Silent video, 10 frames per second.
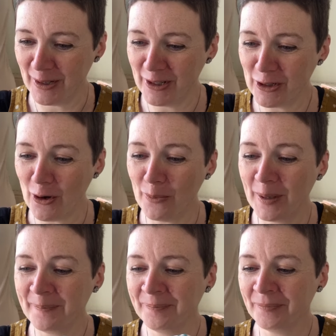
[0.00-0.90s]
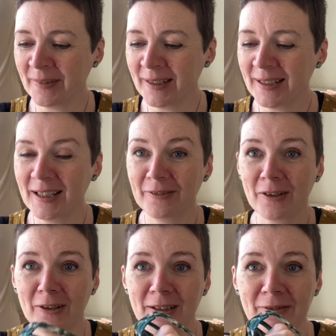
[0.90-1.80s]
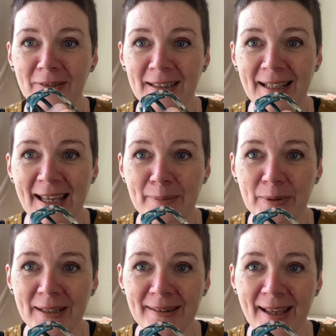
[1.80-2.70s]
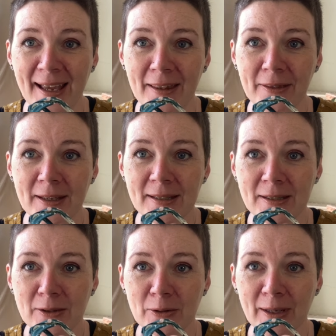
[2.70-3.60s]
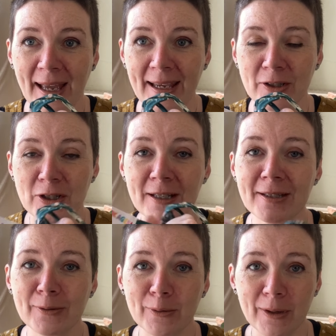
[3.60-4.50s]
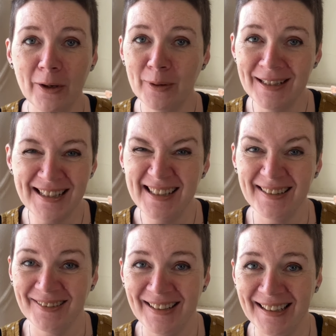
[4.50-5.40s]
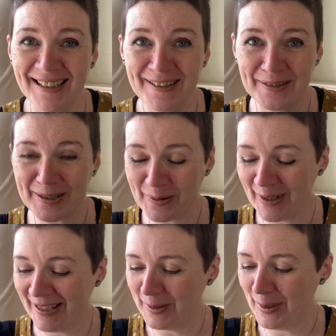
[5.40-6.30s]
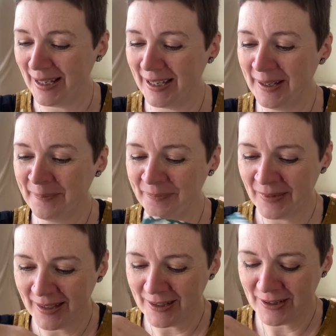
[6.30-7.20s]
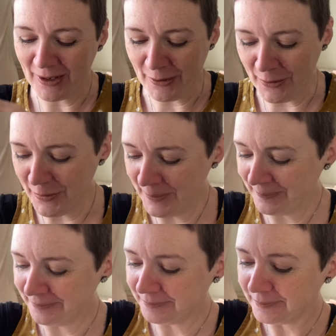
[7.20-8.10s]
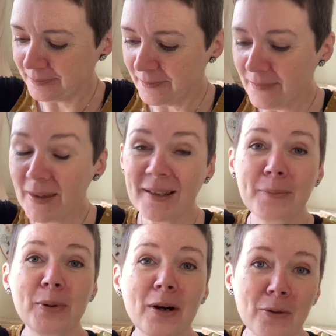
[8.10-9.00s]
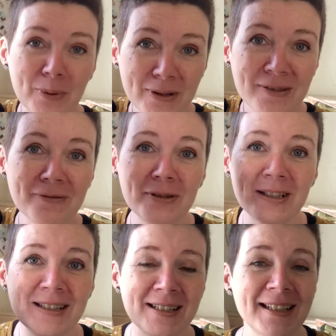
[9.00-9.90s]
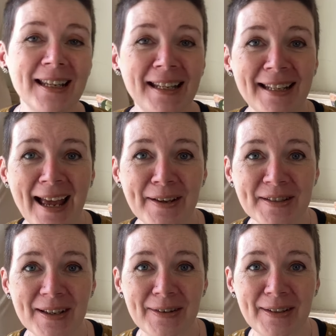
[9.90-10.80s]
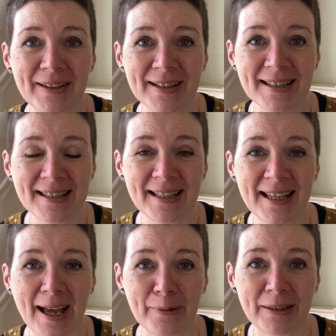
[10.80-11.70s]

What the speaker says: shop. I've got a lovely label in there. This took ages, although it didn't really, it was quite a quick sew. I'll put some footage in here now so that you can see how it